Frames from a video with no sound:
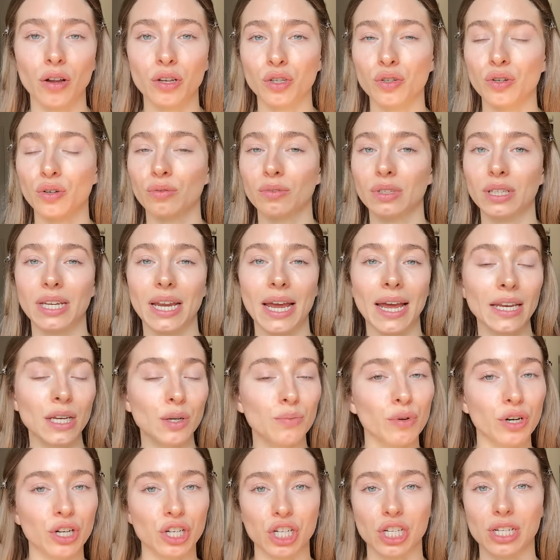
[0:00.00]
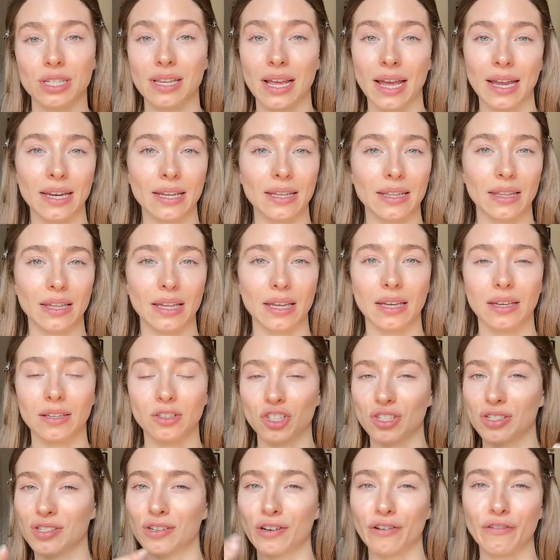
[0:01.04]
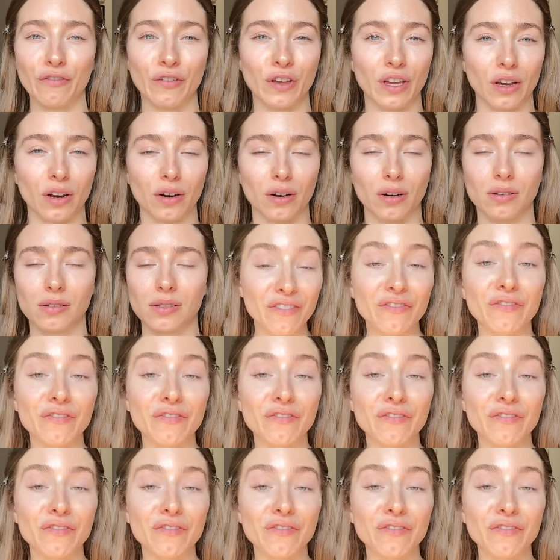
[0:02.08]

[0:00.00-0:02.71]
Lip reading: You don't need any brushes, anything, just your fingers.